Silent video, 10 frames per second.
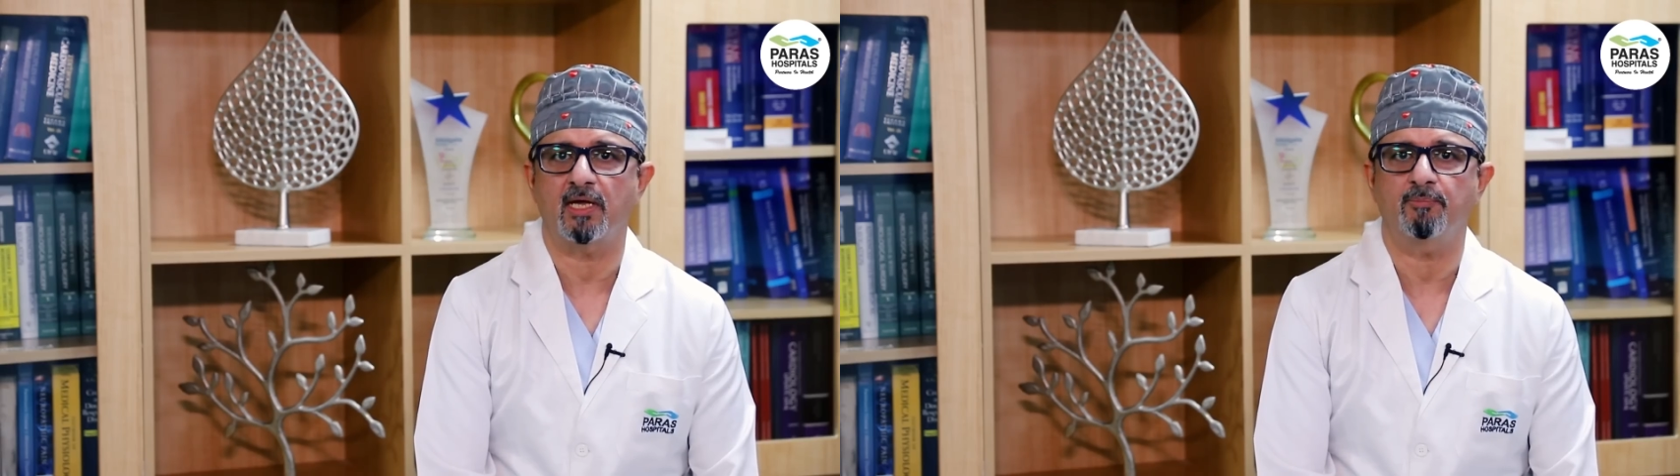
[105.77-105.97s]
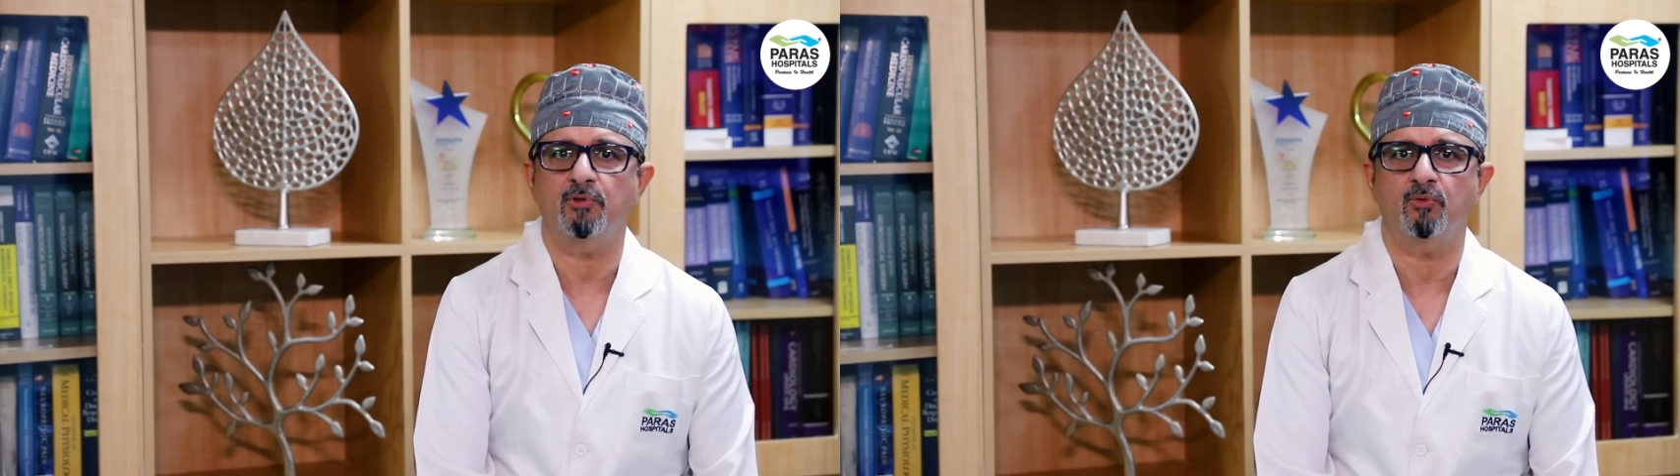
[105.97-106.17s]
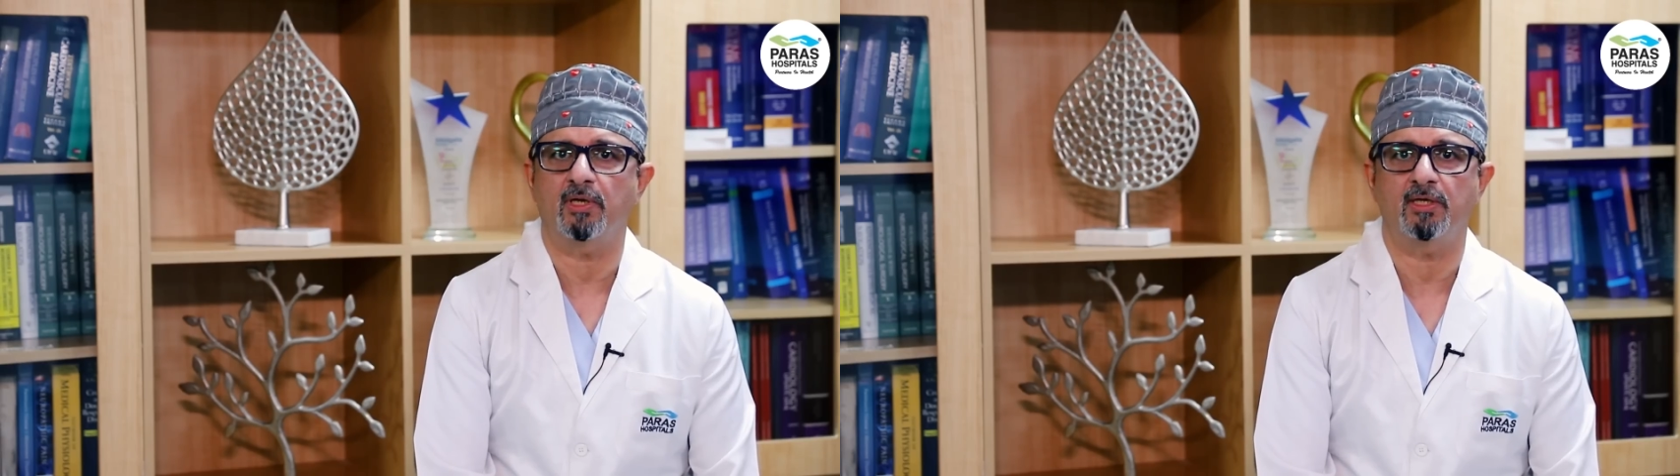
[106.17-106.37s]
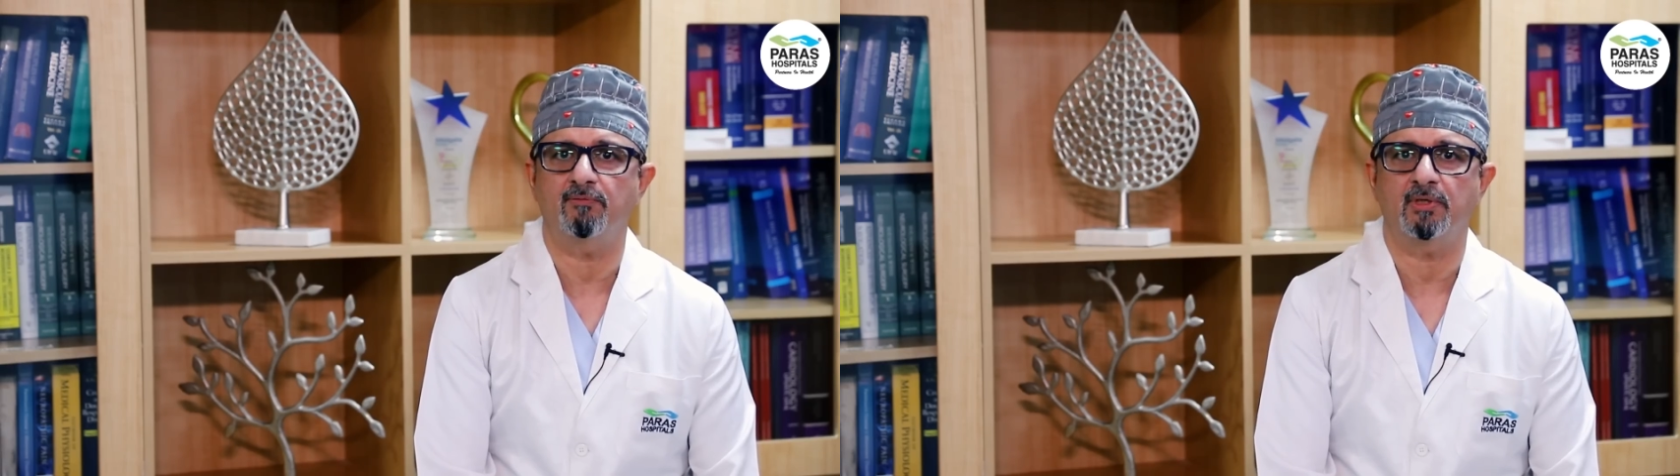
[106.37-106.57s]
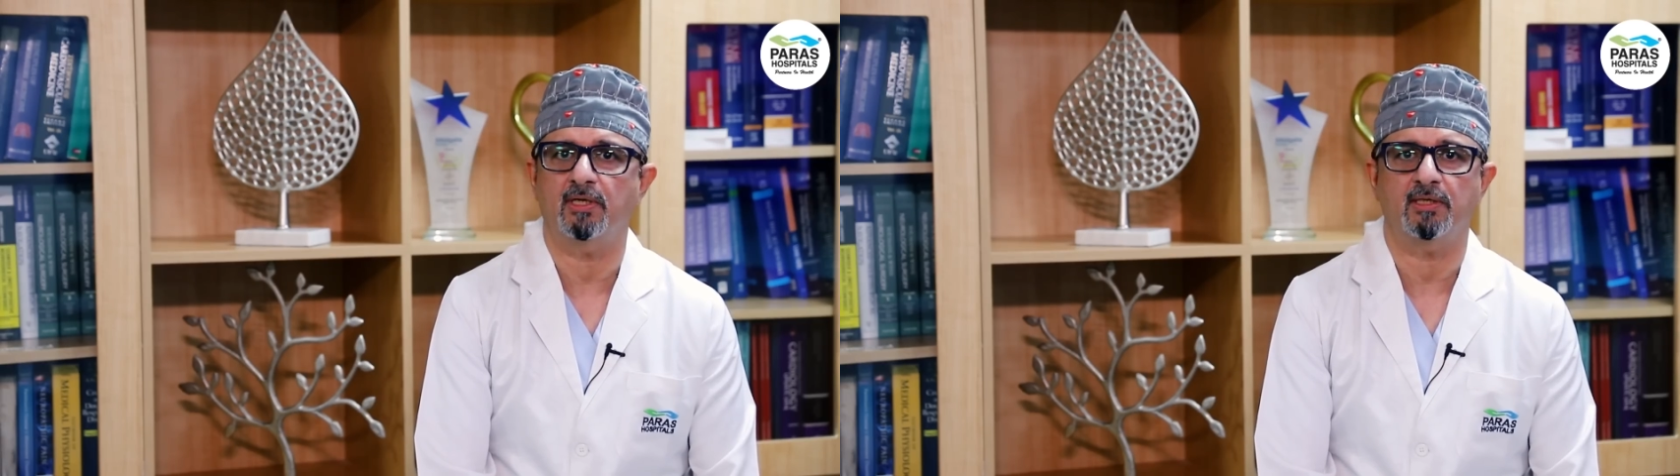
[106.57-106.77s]
happen to
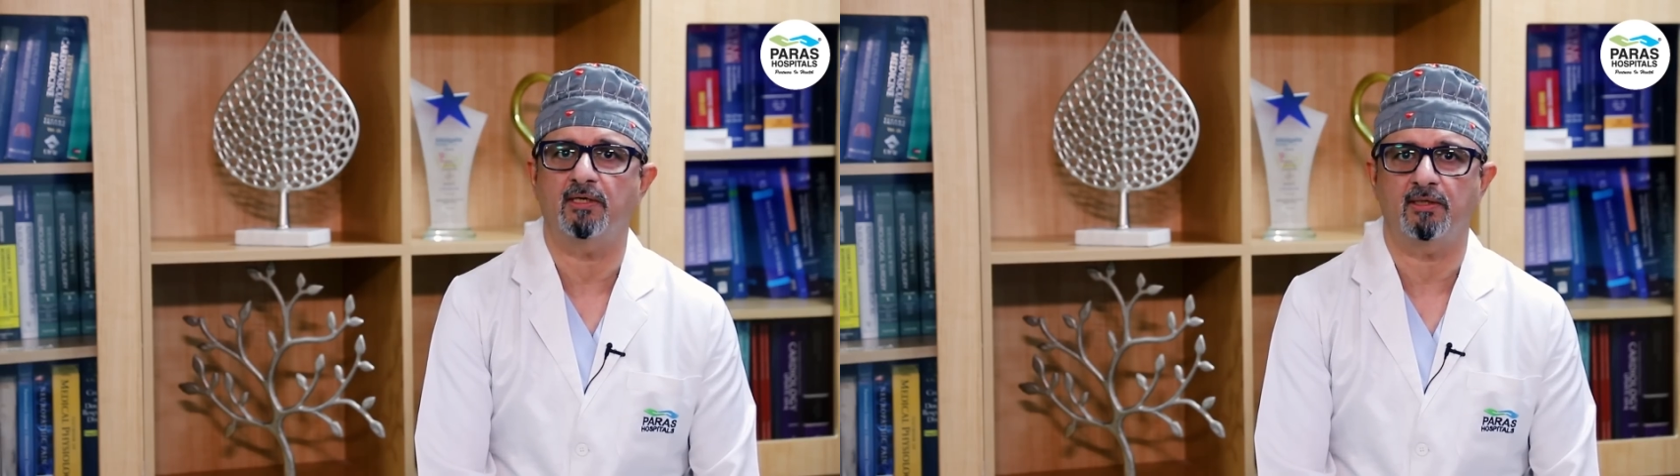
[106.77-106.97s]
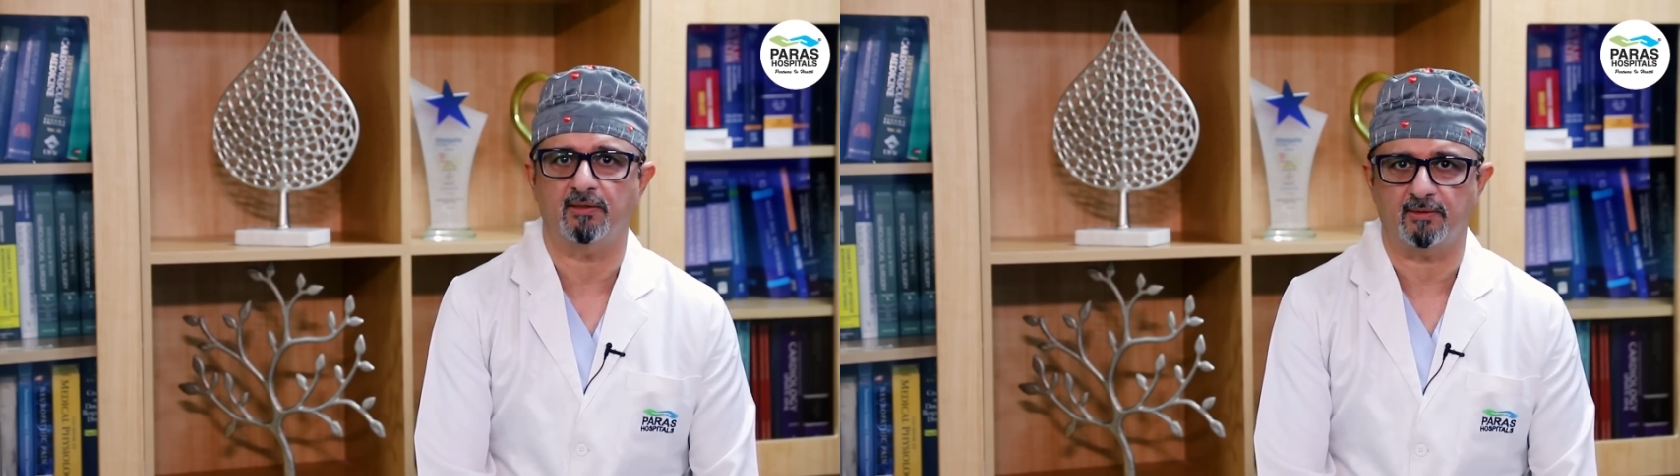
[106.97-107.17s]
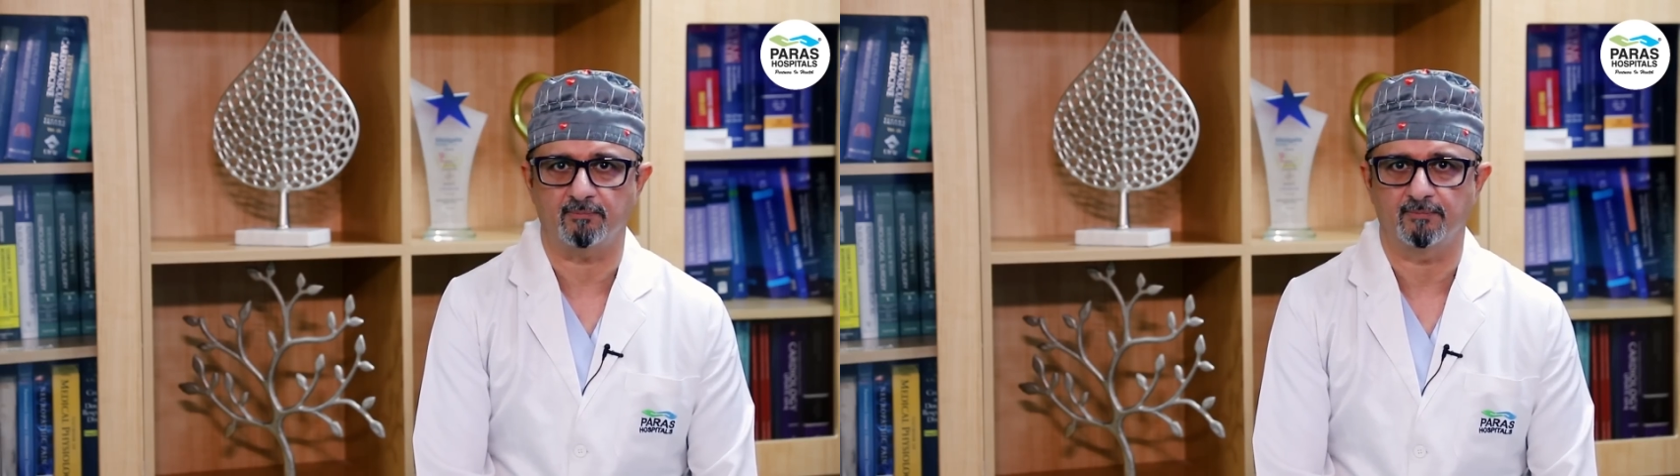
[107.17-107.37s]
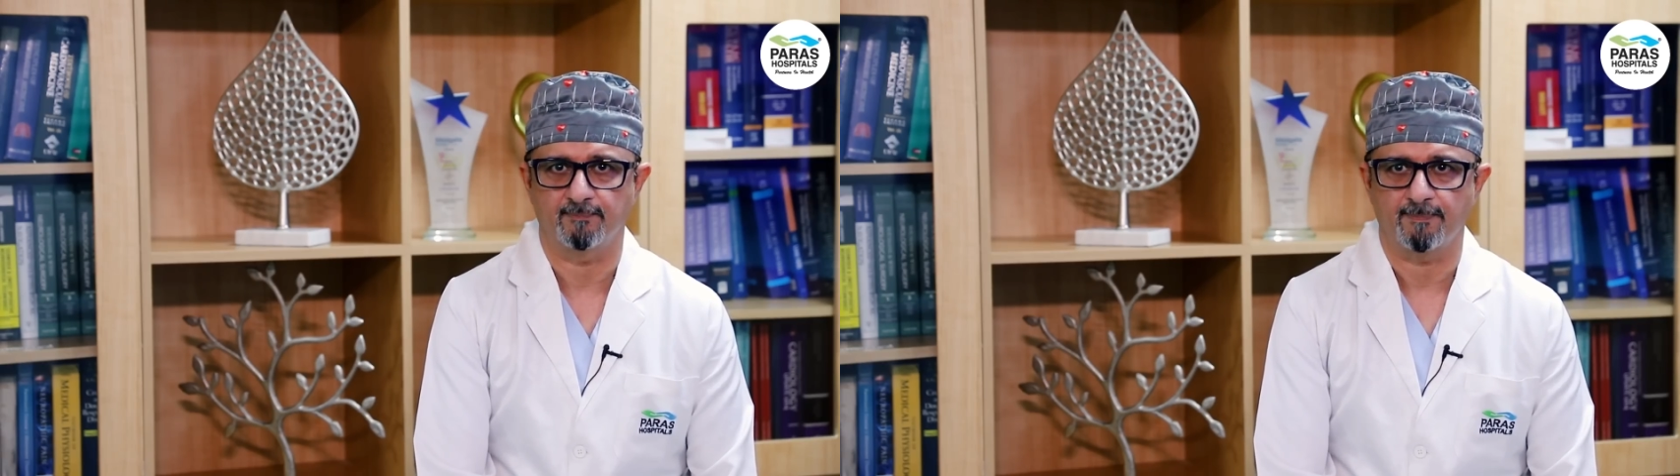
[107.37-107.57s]
anyone at any time.